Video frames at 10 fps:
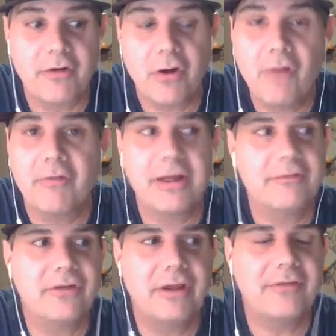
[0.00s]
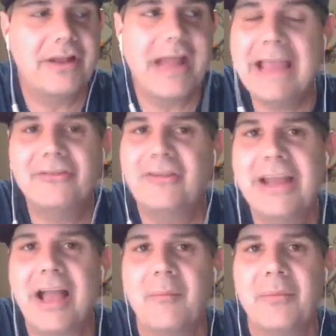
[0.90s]
over and over, and if an
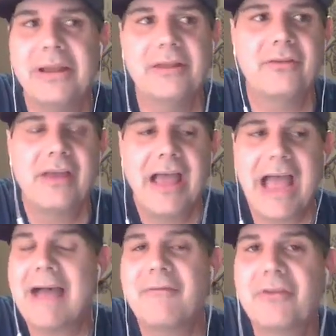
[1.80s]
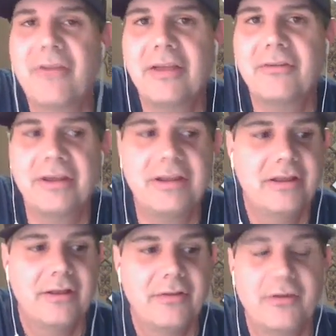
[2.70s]
AC company is advertising